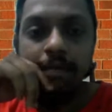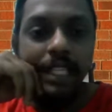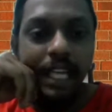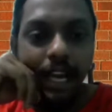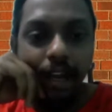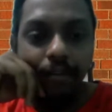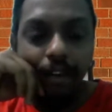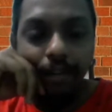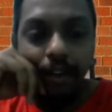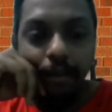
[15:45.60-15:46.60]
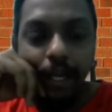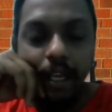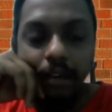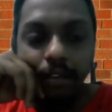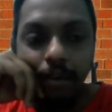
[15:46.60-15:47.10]
Yeah, we will be
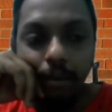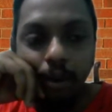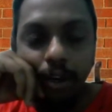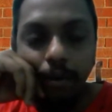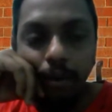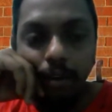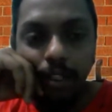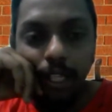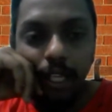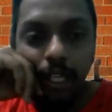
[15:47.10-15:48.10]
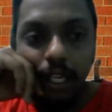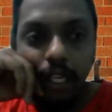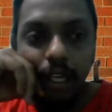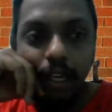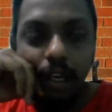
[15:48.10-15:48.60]
giving more about
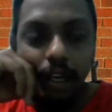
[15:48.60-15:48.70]
the